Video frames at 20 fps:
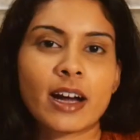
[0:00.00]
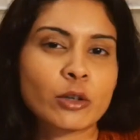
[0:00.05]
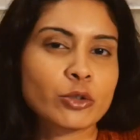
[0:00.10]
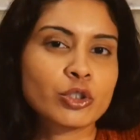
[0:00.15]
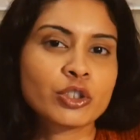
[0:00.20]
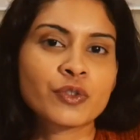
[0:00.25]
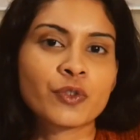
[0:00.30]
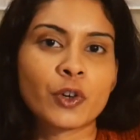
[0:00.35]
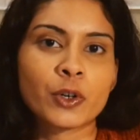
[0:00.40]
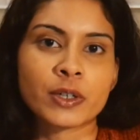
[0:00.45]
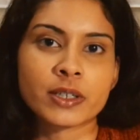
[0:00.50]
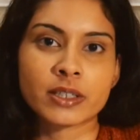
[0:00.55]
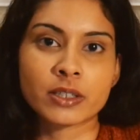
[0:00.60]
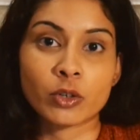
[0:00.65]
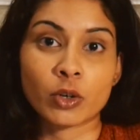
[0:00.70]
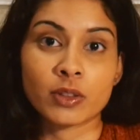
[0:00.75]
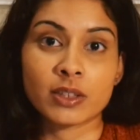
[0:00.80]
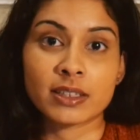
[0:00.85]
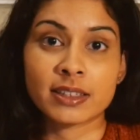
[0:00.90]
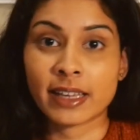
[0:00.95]
I'll just focus
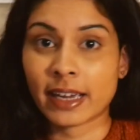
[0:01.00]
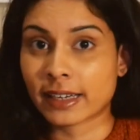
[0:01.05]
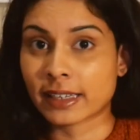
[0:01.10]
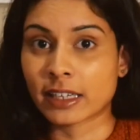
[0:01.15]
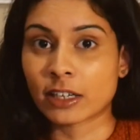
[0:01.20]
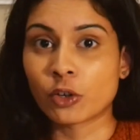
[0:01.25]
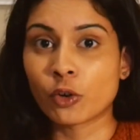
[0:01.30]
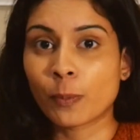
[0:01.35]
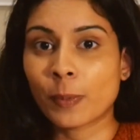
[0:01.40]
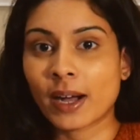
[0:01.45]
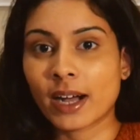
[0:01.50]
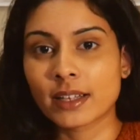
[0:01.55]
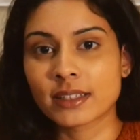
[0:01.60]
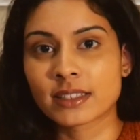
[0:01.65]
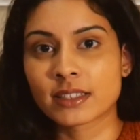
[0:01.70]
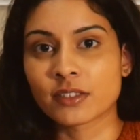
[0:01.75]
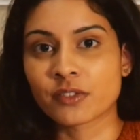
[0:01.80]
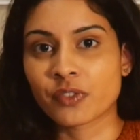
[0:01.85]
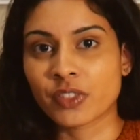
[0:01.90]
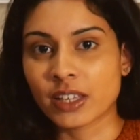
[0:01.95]
on the technical
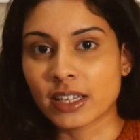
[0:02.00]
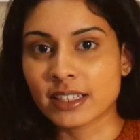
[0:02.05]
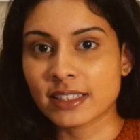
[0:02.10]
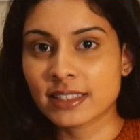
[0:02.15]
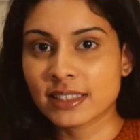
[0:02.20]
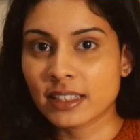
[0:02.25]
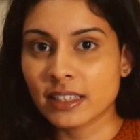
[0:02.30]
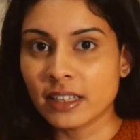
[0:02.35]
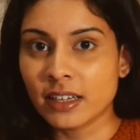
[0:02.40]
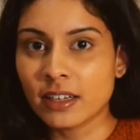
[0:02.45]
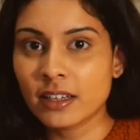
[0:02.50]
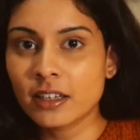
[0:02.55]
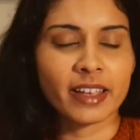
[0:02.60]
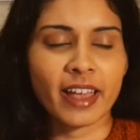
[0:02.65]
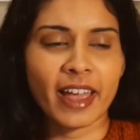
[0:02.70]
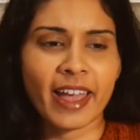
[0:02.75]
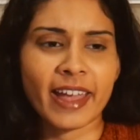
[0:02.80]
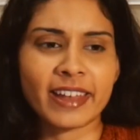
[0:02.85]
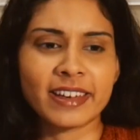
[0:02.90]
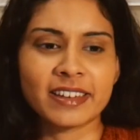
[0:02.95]
parts of things here,
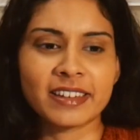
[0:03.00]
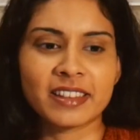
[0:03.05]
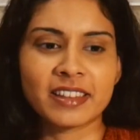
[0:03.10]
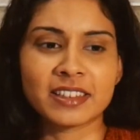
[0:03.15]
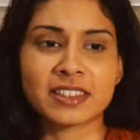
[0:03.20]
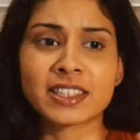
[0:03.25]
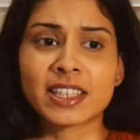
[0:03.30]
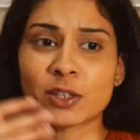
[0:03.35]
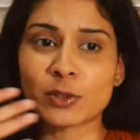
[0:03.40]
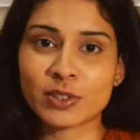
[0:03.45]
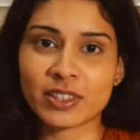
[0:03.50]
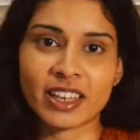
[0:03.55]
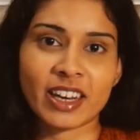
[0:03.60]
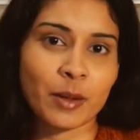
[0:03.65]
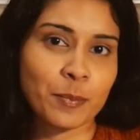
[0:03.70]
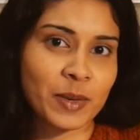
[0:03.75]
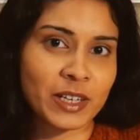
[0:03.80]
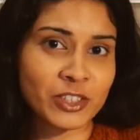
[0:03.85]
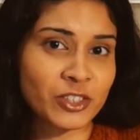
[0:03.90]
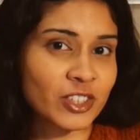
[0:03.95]
and the skills that I
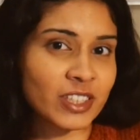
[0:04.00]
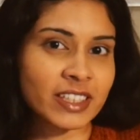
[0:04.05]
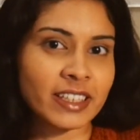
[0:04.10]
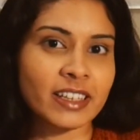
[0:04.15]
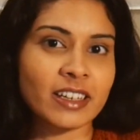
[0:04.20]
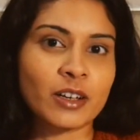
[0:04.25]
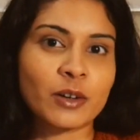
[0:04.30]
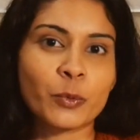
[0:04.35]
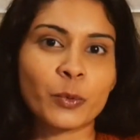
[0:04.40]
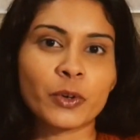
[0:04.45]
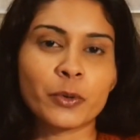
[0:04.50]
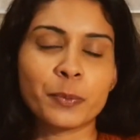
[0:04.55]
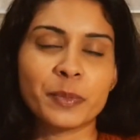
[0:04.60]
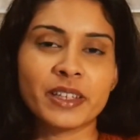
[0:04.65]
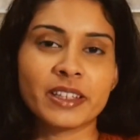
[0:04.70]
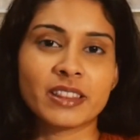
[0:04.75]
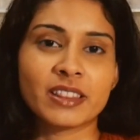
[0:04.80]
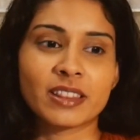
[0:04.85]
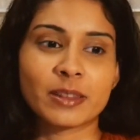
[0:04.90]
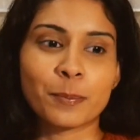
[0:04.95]
mentioned here will
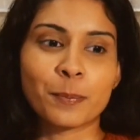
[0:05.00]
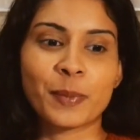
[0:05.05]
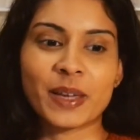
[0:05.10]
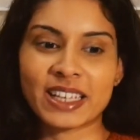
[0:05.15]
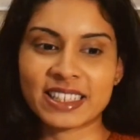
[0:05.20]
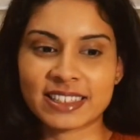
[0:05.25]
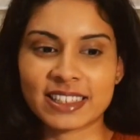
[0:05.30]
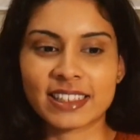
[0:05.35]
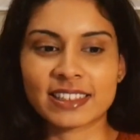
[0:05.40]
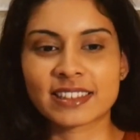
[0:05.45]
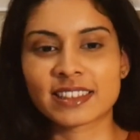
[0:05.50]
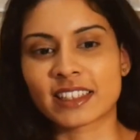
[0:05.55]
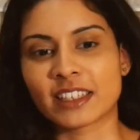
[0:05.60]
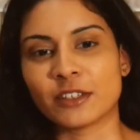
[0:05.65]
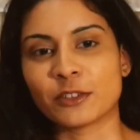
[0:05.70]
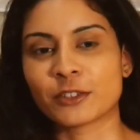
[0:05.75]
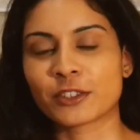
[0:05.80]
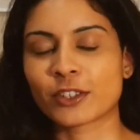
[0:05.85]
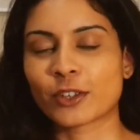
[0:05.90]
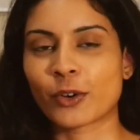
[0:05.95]
be the basic
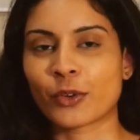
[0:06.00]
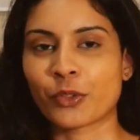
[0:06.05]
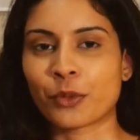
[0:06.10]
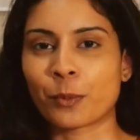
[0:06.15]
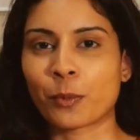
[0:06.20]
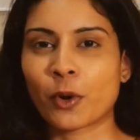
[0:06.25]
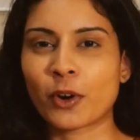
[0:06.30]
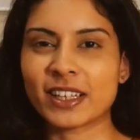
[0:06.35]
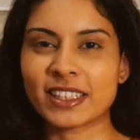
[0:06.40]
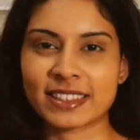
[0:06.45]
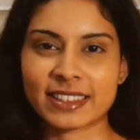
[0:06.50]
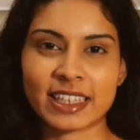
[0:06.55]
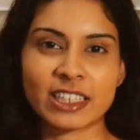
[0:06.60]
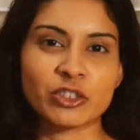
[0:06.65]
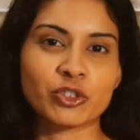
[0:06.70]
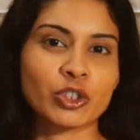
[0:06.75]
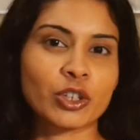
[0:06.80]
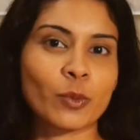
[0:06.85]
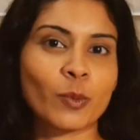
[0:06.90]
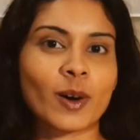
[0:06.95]
skills, or the more
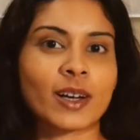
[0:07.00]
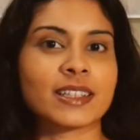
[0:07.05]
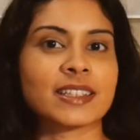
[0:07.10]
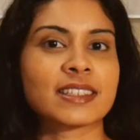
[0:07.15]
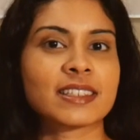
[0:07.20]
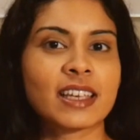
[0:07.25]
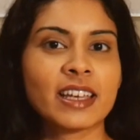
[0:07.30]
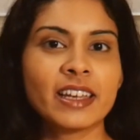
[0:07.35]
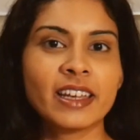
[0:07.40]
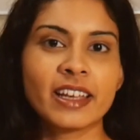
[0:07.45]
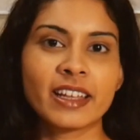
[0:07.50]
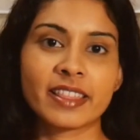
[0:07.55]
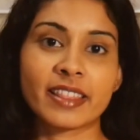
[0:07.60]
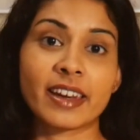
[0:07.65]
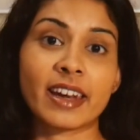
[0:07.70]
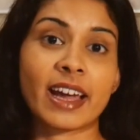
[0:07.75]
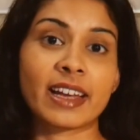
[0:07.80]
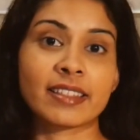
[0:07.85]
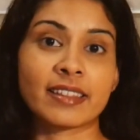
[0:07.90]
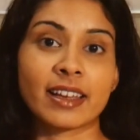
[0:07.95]
essential ones that
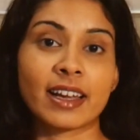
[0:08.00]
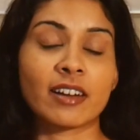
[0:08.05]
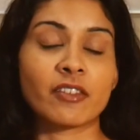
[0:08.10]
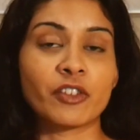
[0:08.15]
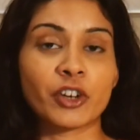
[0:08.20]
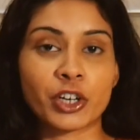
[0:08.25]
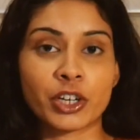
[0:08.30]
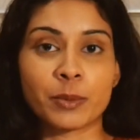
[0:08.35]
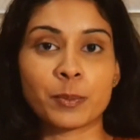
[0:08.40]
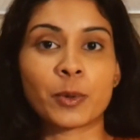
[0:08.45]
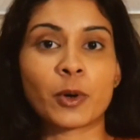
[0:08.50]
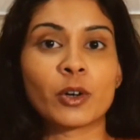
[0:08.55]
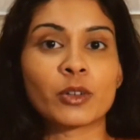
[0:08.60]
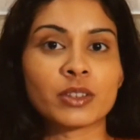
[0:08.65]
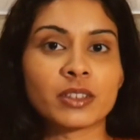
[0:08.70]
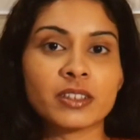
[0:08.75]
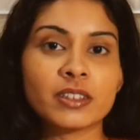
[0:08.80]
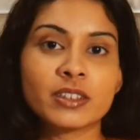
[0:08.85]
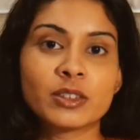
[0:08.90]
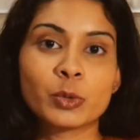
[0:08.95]
I think are very
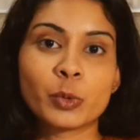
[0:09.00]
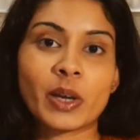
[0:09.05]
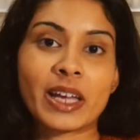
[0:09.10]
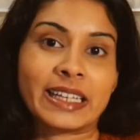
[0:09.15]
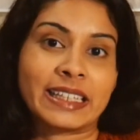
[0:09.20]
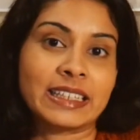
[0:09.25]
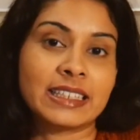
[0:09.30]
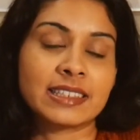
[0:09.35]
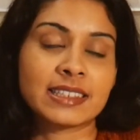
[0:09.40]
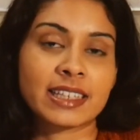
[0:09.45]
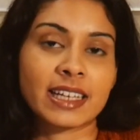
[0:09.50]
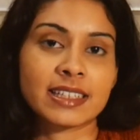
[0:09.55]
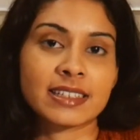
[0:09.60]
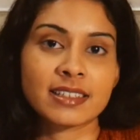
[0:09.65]
important to at least get